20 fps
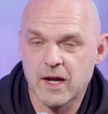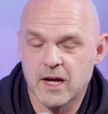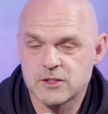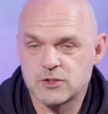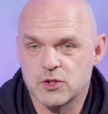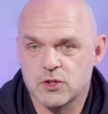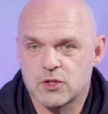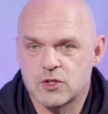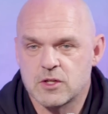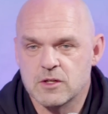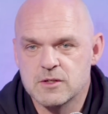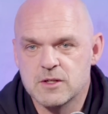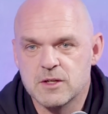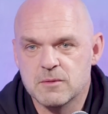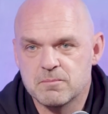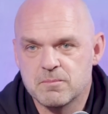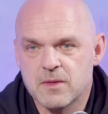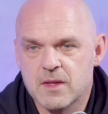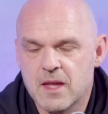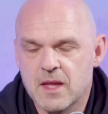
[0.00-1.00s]
I just,
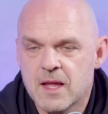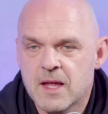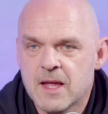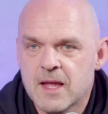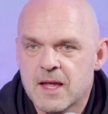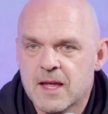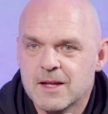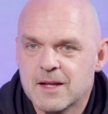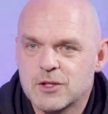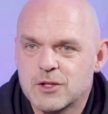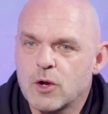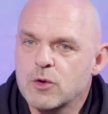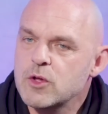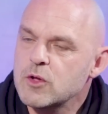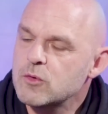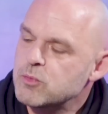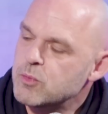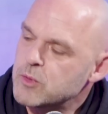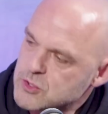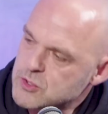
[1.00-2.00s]
you know,
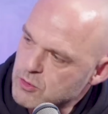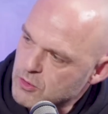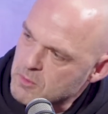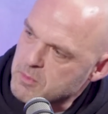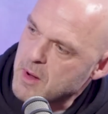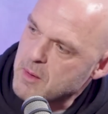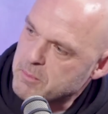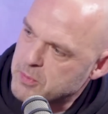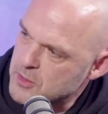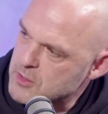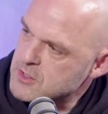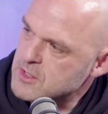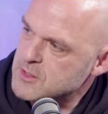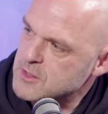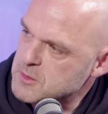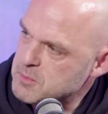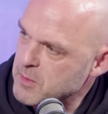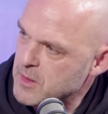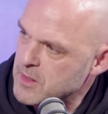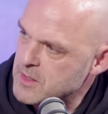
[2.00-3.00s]
you were talking about personal
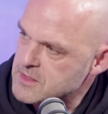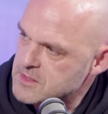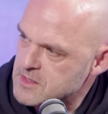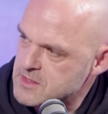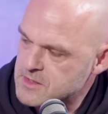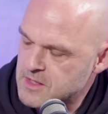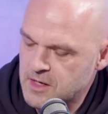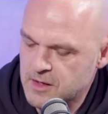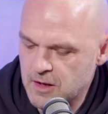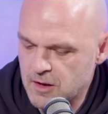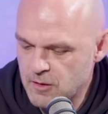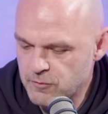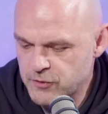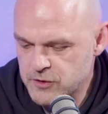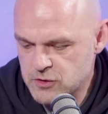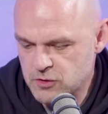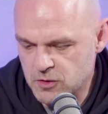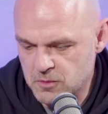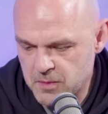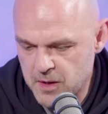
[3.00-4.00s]
experiences, and if you're
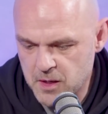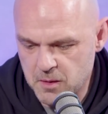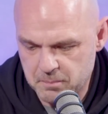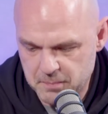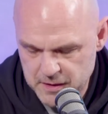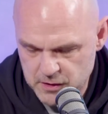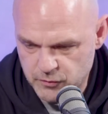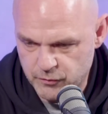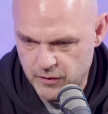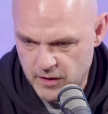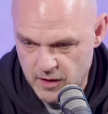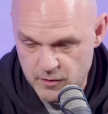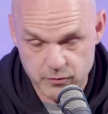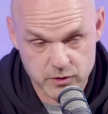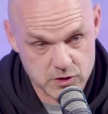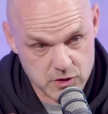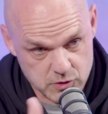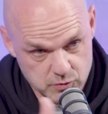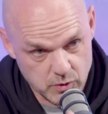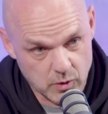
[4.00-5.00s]
talking about the best five,
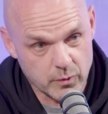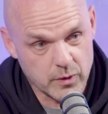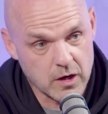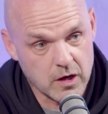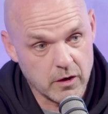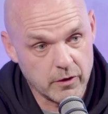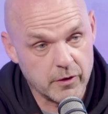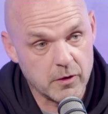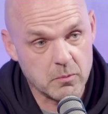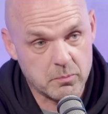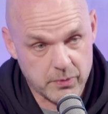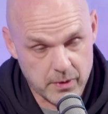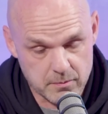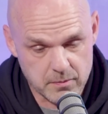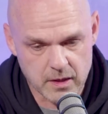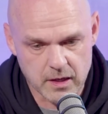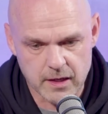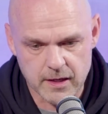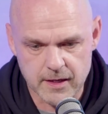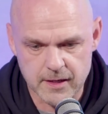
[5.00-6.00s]
which is what we are in the
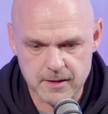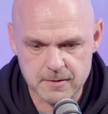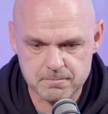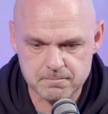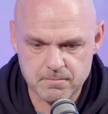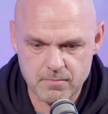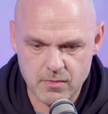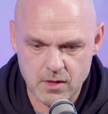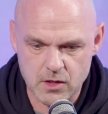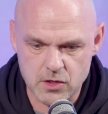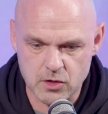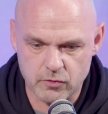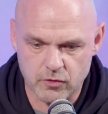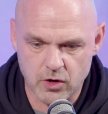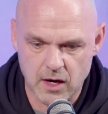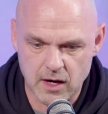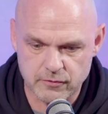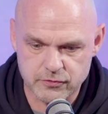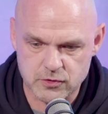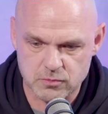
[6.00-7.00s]
Premier League, yeah, you've
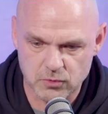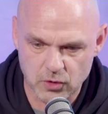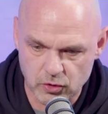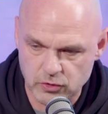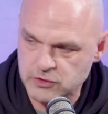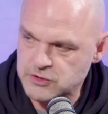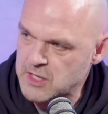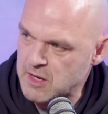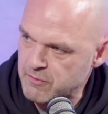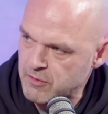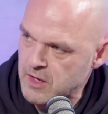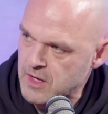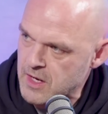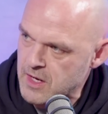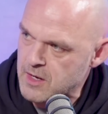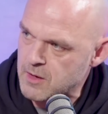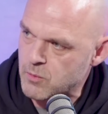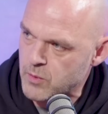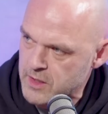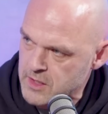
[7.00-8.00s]
got to have some
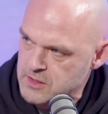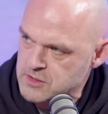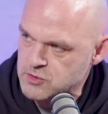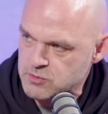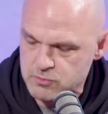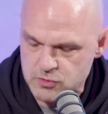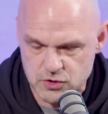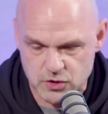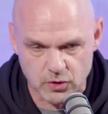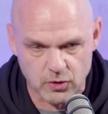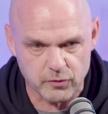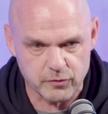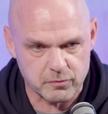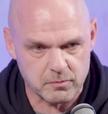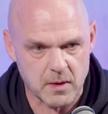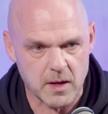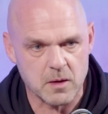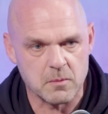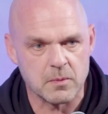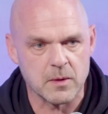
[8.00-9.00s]
longevity, winning some stuff
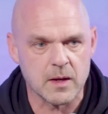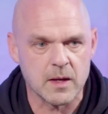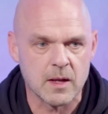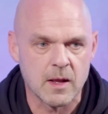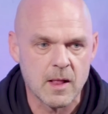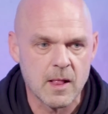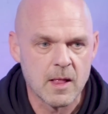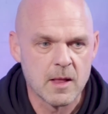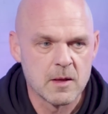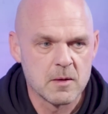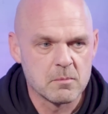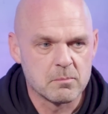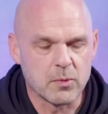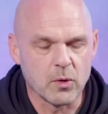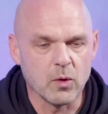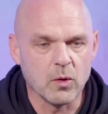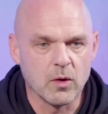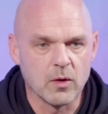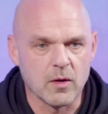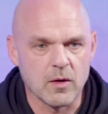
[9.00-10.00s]
maybe,
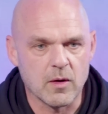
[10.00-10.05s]
but